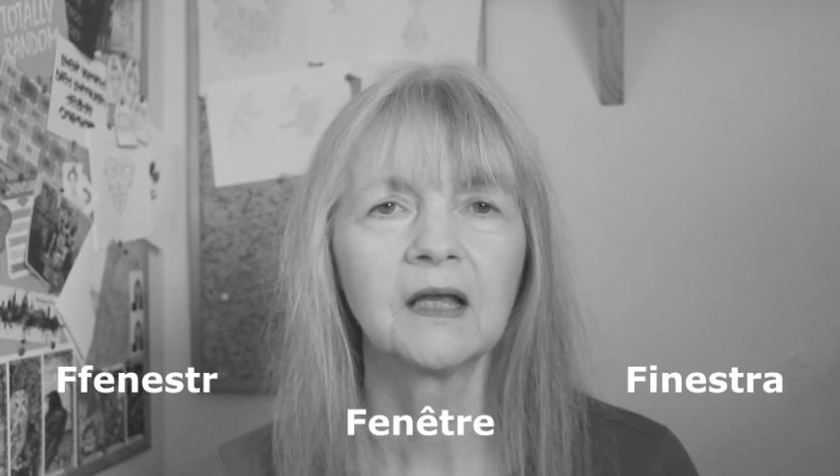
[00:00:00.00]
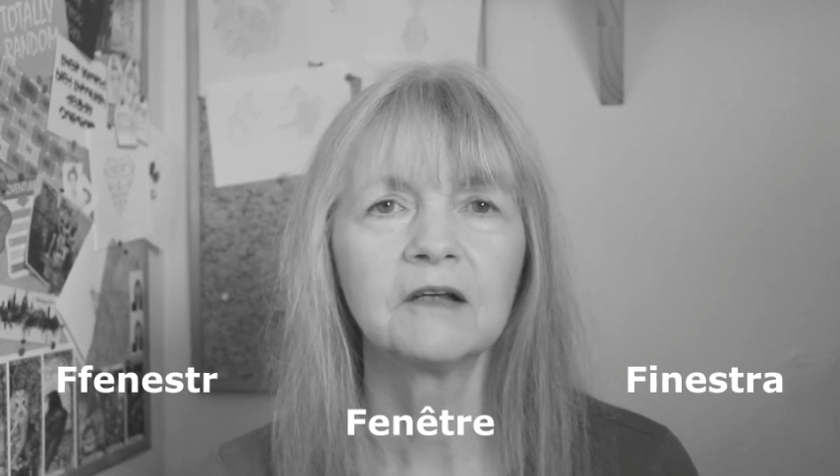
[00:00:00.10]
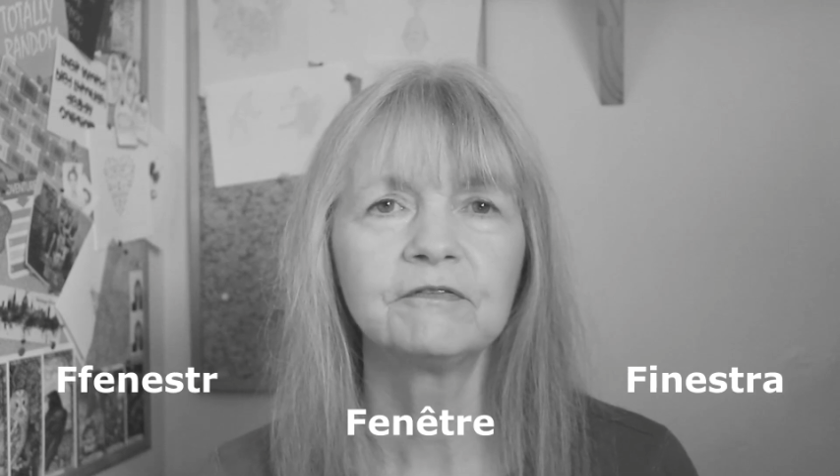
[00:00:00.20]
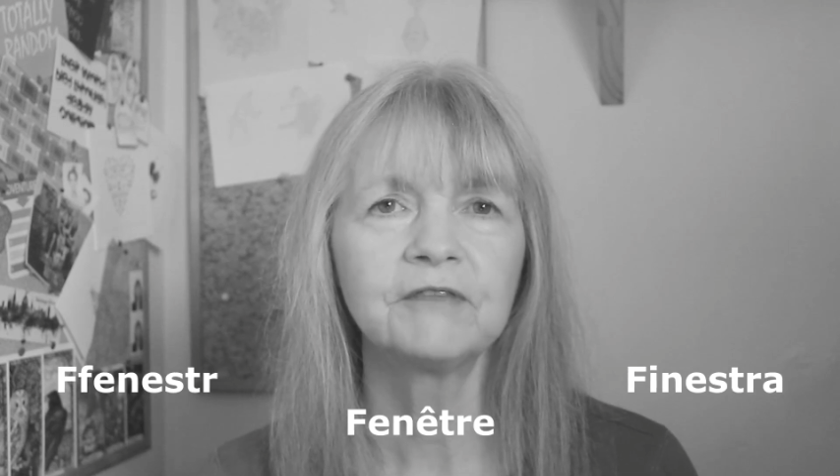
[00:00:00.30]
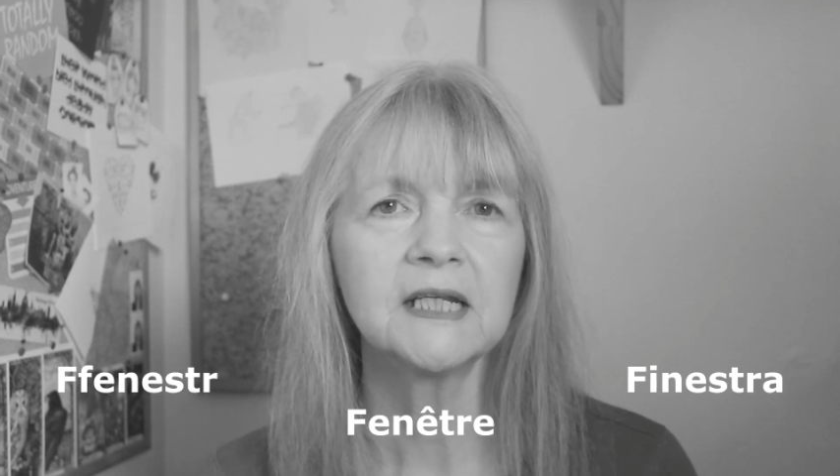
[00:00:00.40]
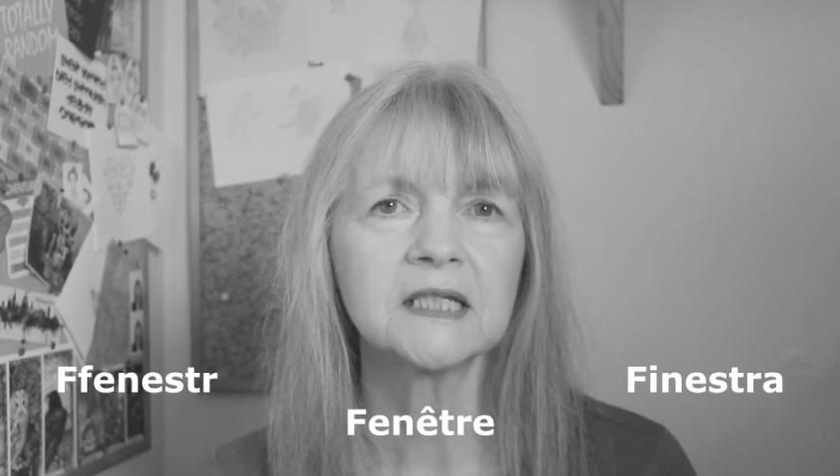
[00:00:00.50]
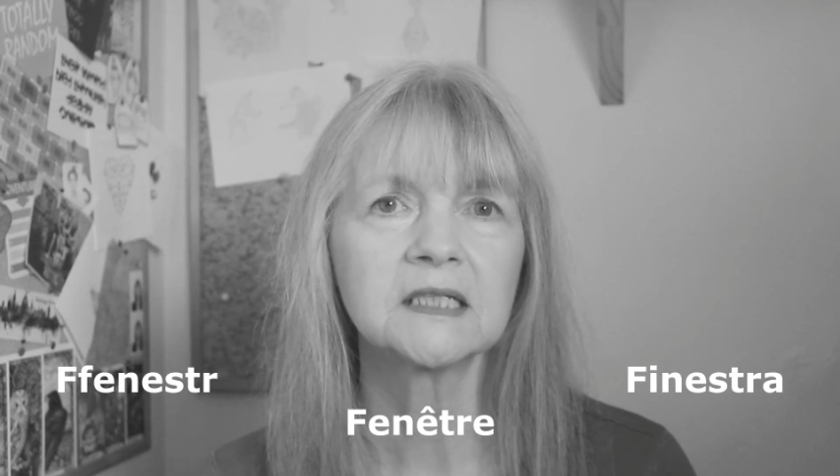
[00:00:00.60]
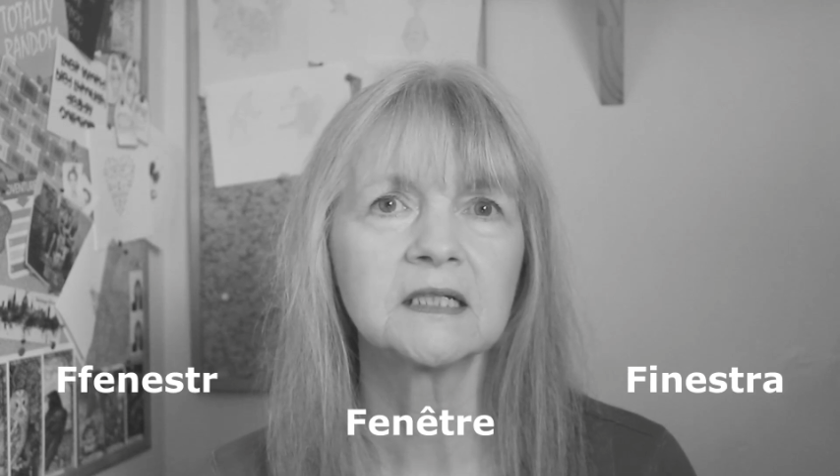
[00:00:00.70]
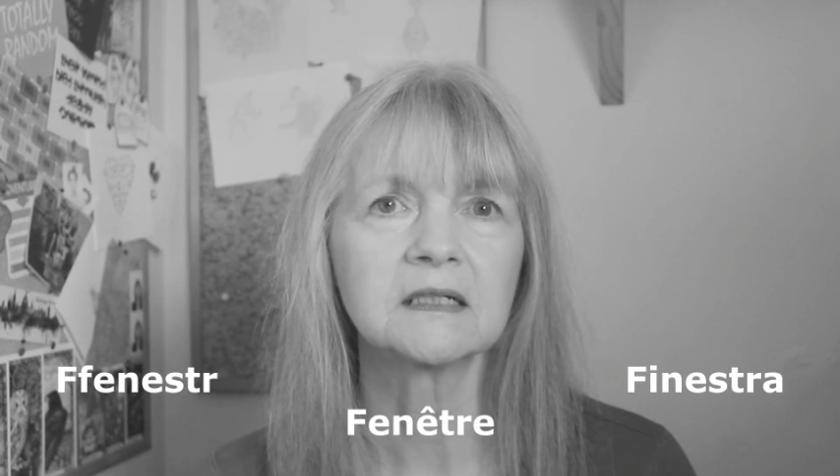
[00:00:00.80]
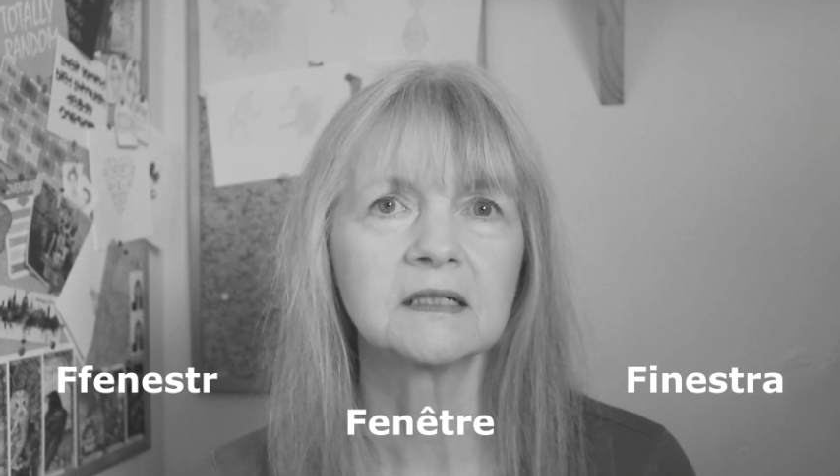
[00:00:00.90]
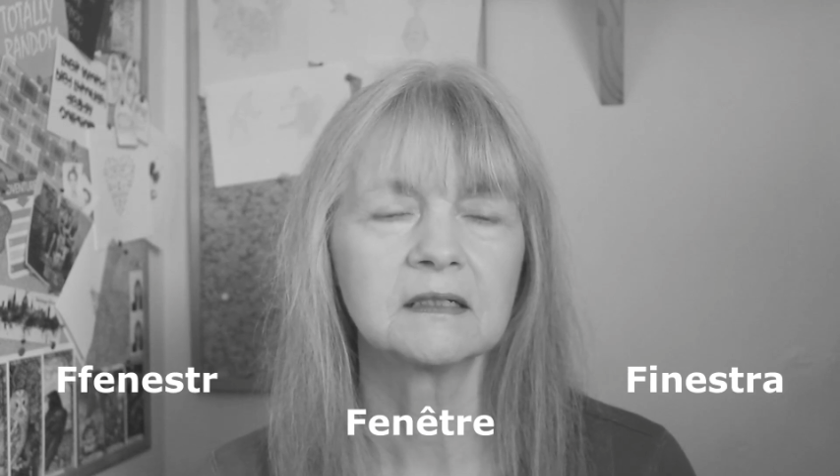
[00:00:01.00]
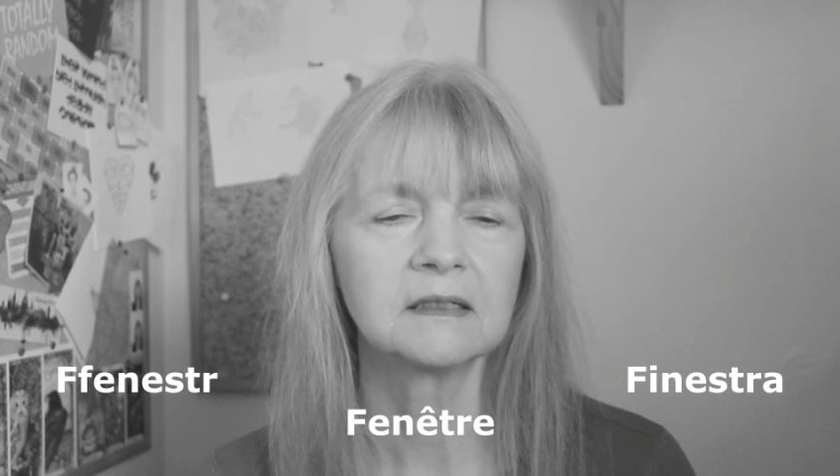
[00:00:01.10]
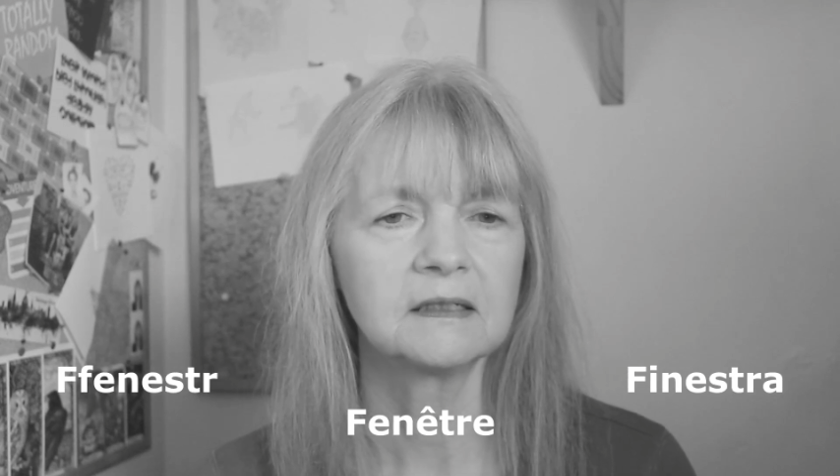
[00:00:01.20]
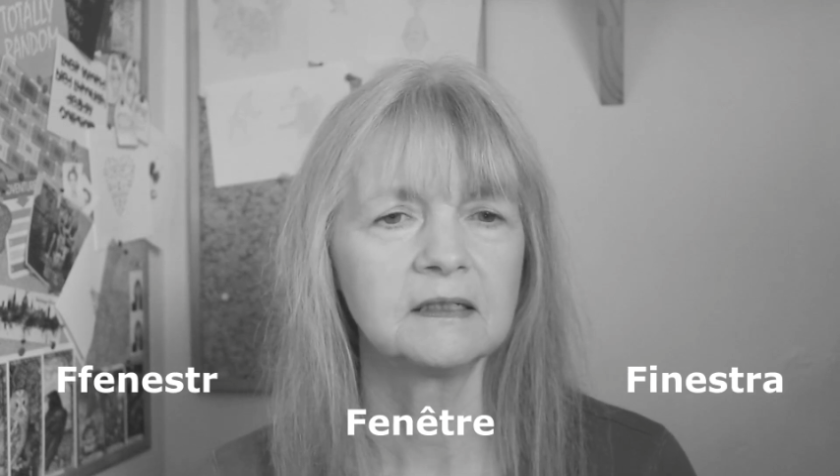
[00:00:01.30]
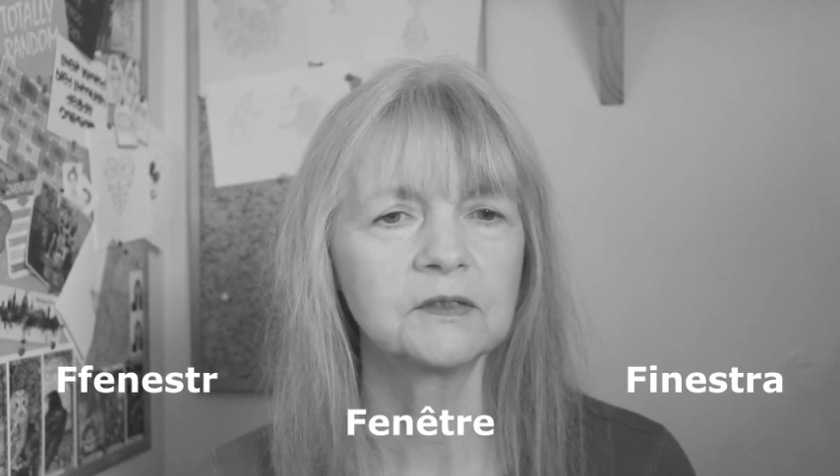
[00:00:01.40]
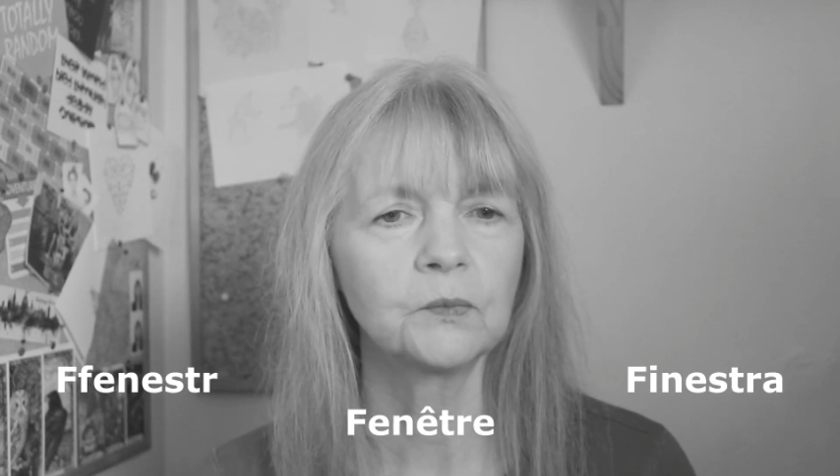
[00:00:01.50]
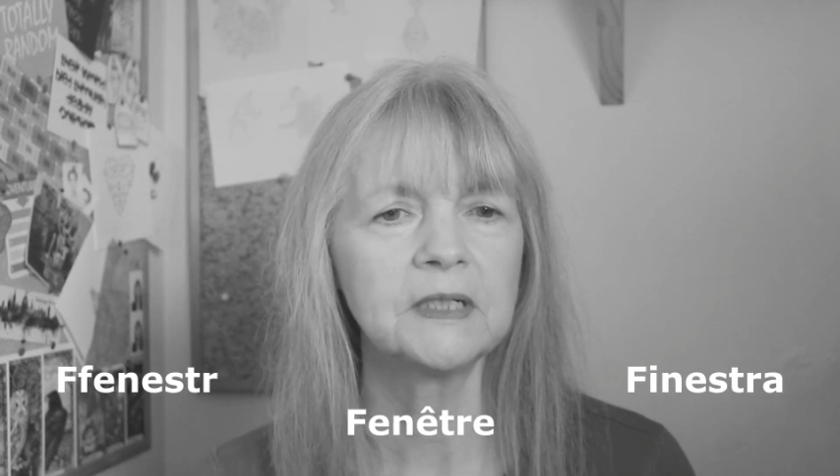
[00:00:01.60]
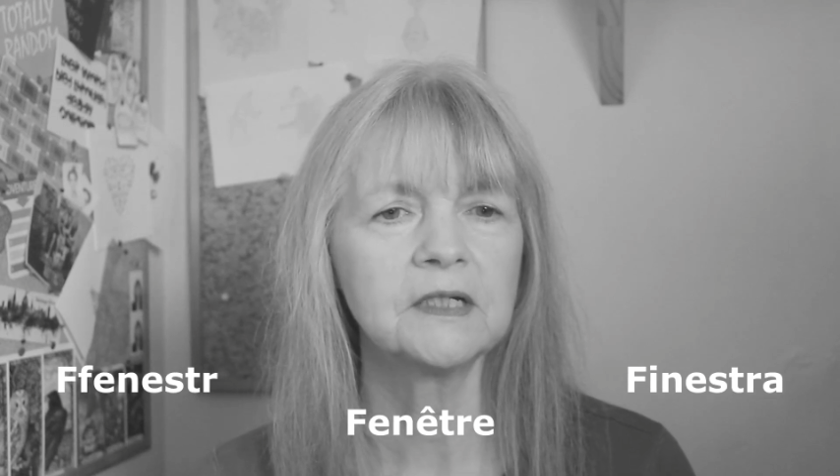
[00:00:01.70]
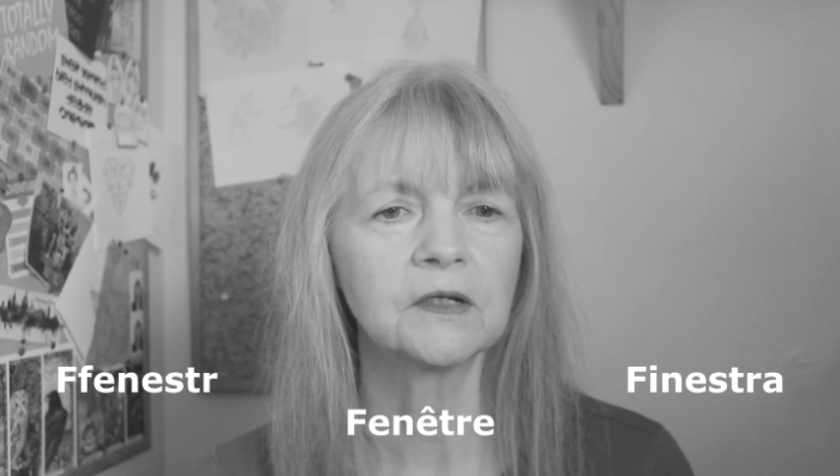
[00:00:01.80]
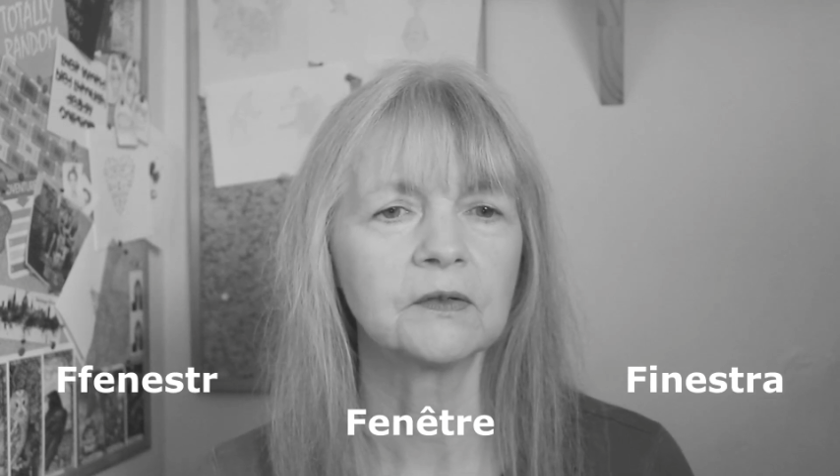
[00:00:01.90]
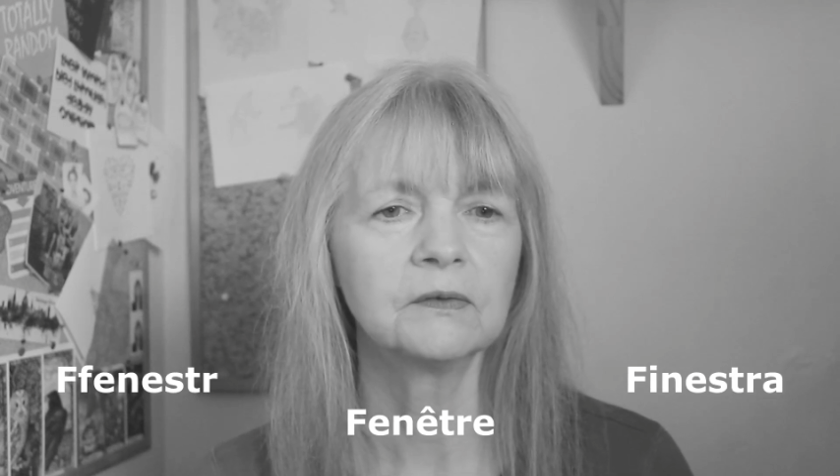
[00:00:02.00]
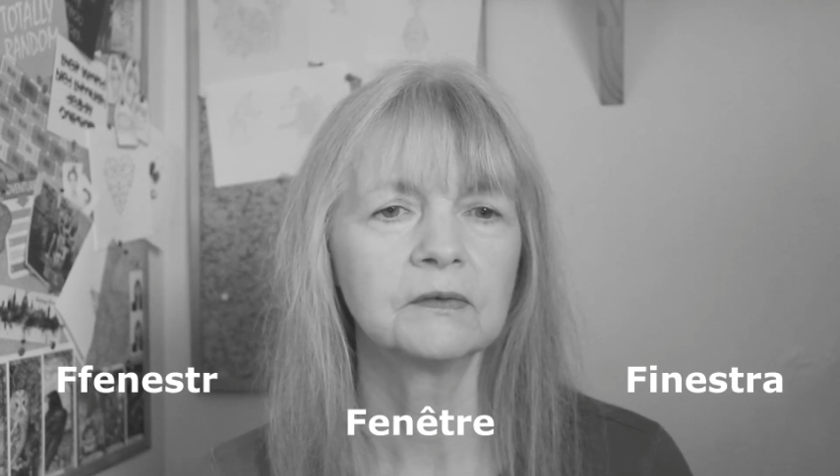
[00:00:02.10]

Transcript: Ffenestr is window